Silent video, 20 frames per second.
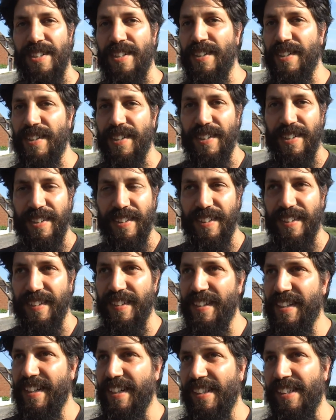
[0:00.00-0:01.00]
or
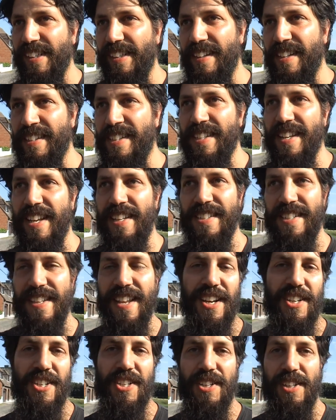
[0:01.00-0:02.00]
at an
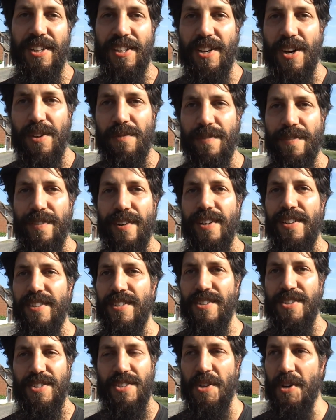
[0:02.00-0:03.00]
international
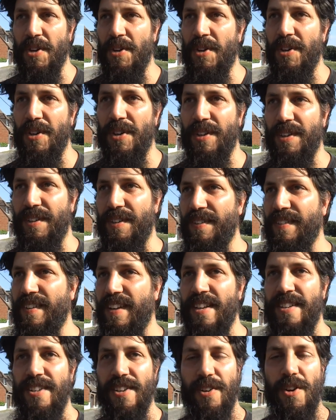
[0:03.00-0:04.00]
conference or
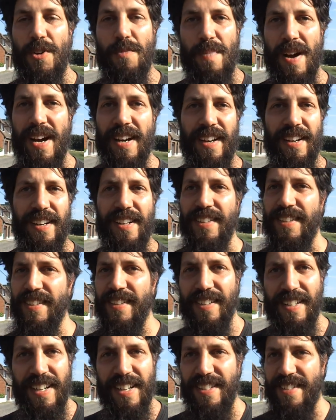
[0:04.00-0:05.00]
in your own back
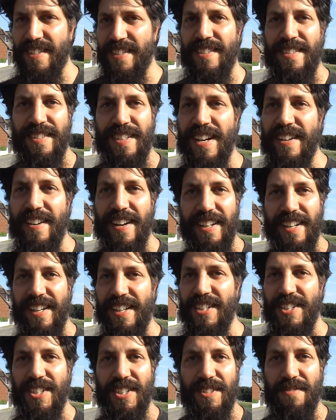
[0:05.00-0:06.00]
garden, that's direct
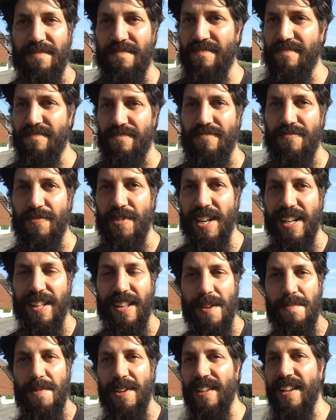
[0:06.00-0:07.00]
action.
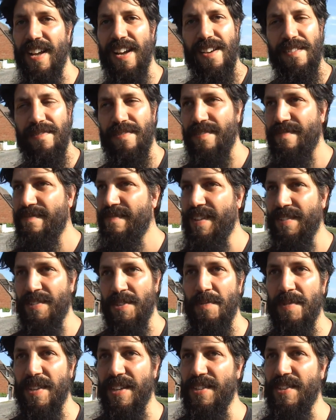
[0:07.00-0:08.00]
Reclaim your life. If
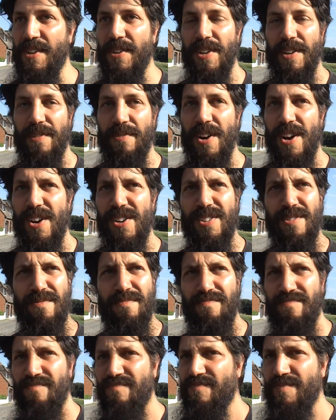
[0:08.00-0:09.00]
something's going wrong,
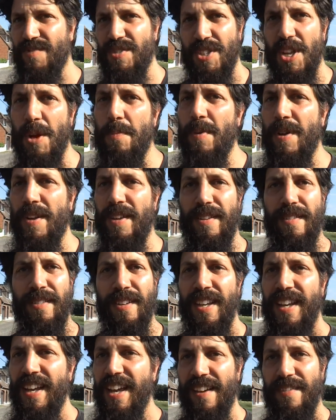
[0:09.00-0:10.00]
stop it.
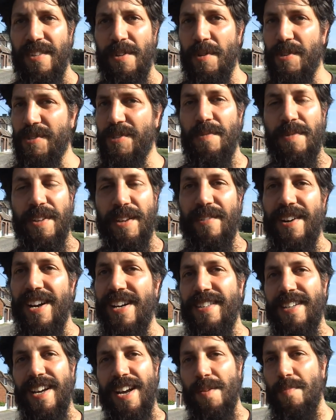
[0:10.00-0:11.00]
If you want something
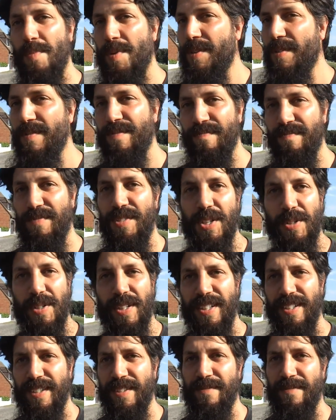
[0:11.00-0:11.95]
right to happen, do it.